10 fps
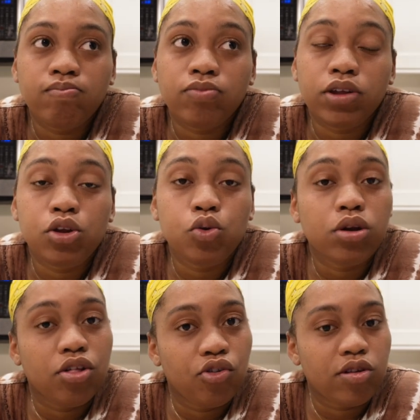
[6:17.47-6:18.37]
and then do
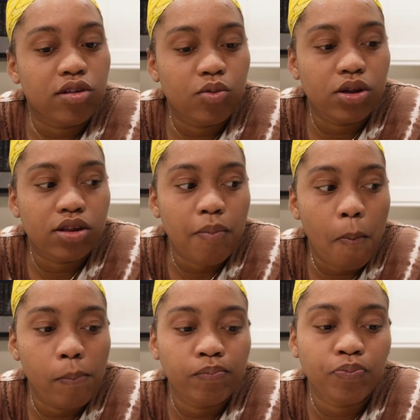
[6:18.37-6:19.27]
another six weeks.
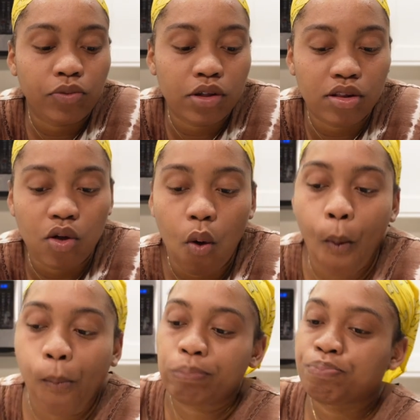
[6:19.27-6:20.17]
So